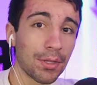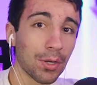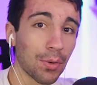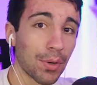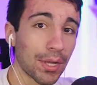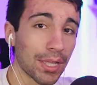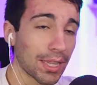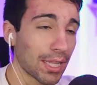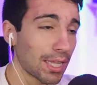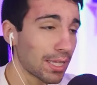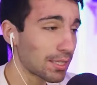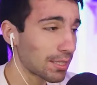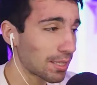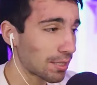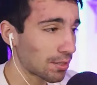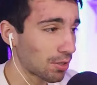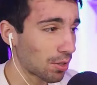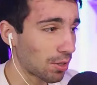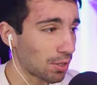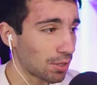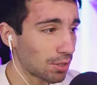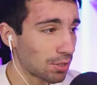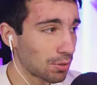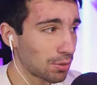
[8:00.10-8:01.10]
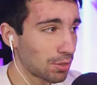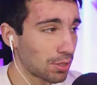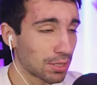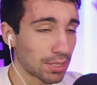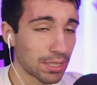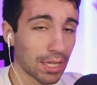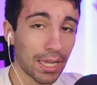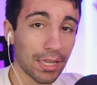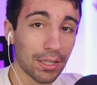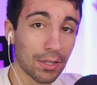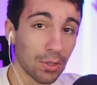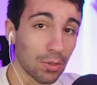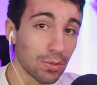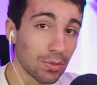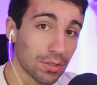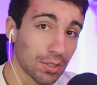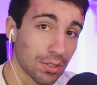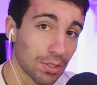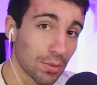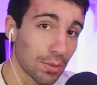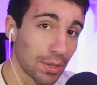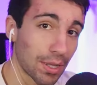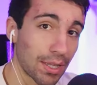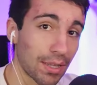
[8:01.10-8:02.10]
doing this as long as you just get
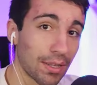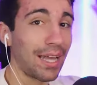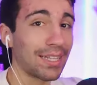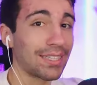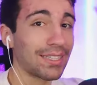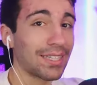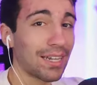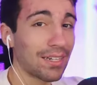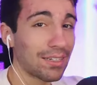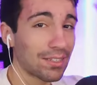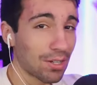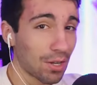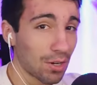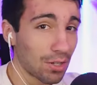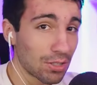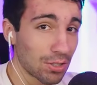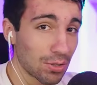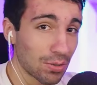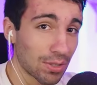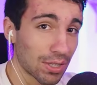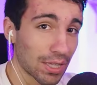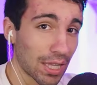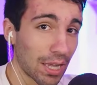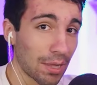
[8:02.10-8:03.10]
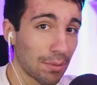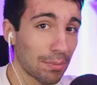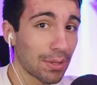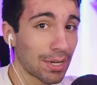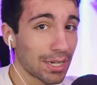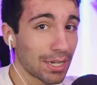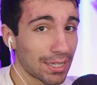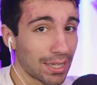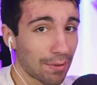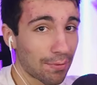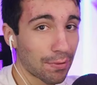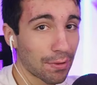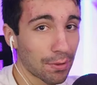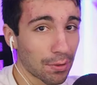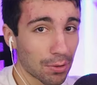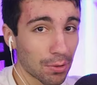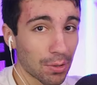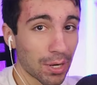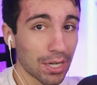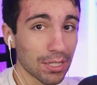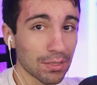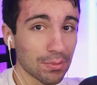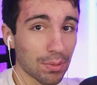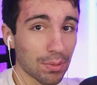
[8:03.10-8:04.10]
used to it. It's not as hard as you think, but it definitely requires